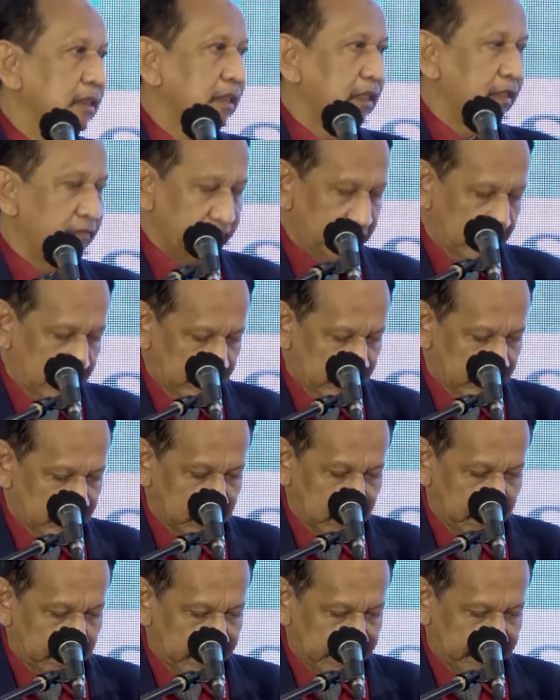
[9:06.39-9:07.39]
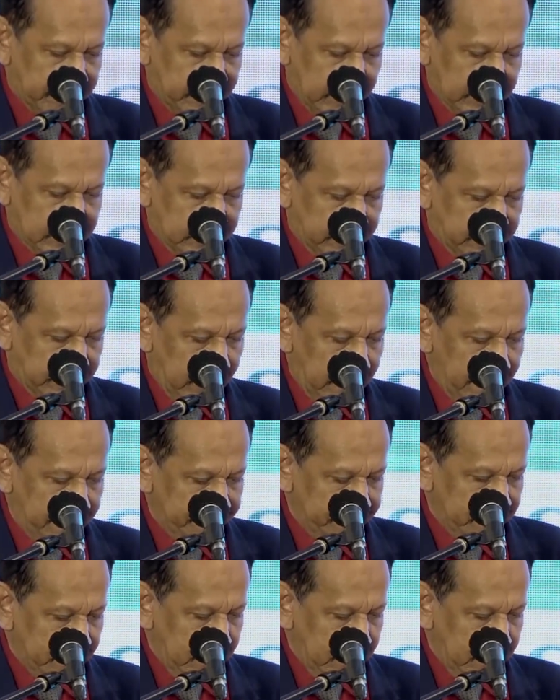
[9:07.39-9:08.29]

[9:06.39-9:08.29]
If not, it will not be effective. Yeah?